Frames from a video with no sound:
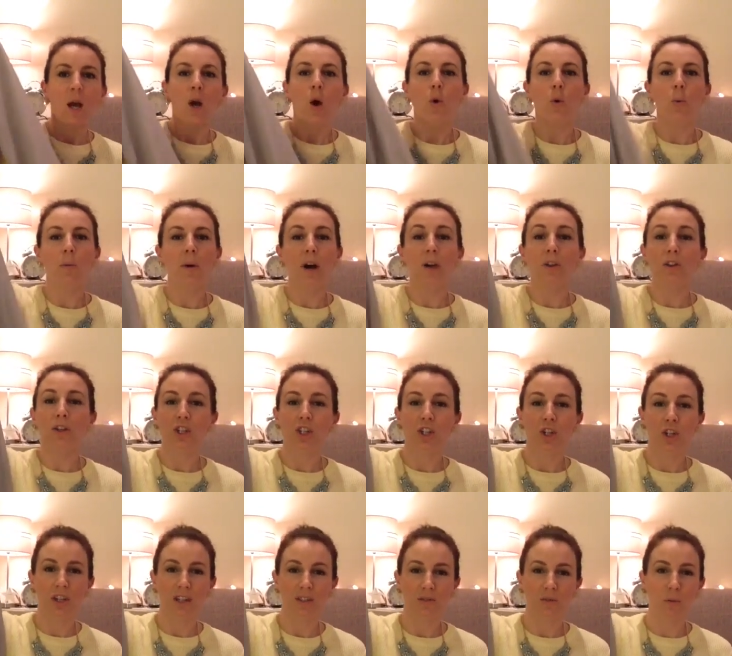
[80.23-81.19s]
All my other
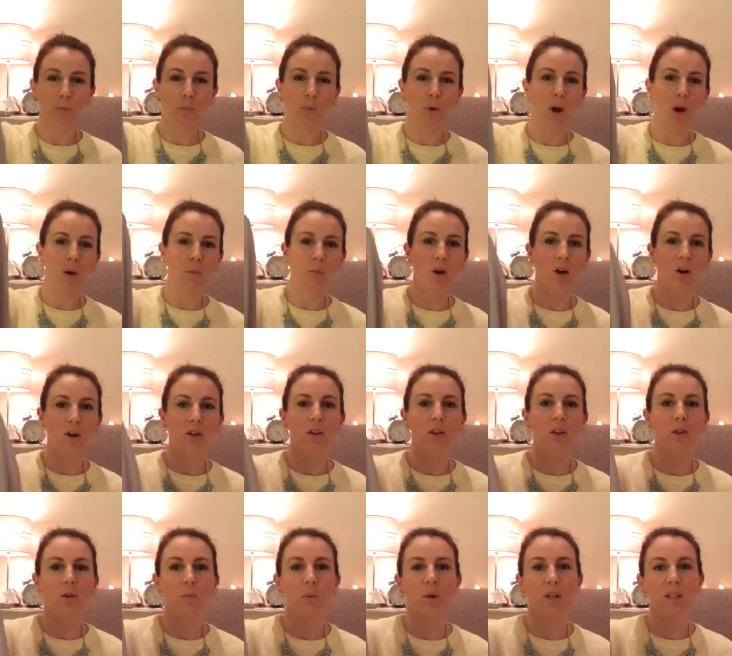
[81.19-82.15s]
shirts from Primark are
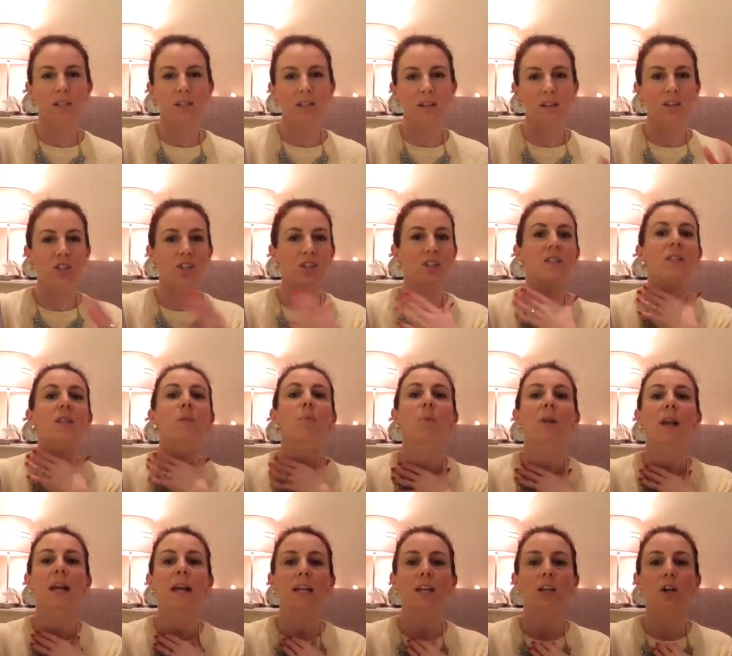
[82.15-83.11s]
the ones that are just the
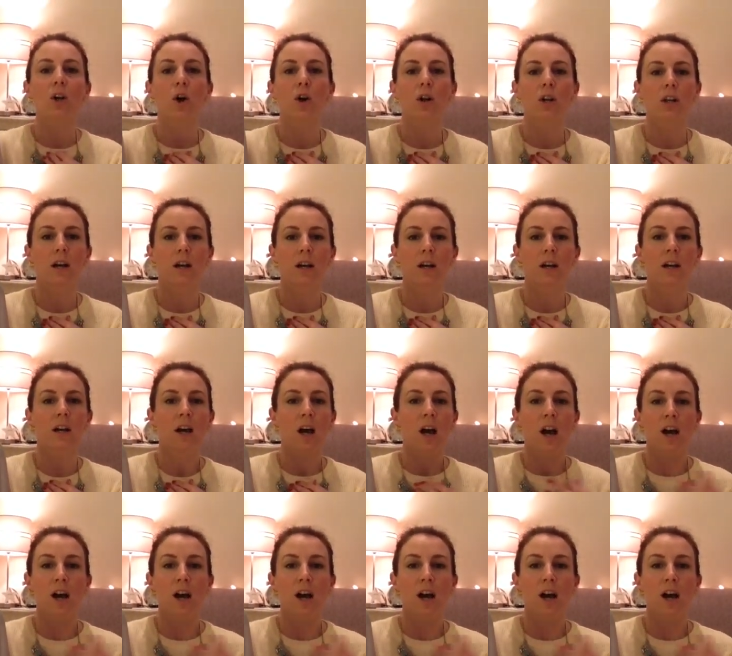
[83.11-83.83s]
plain collar.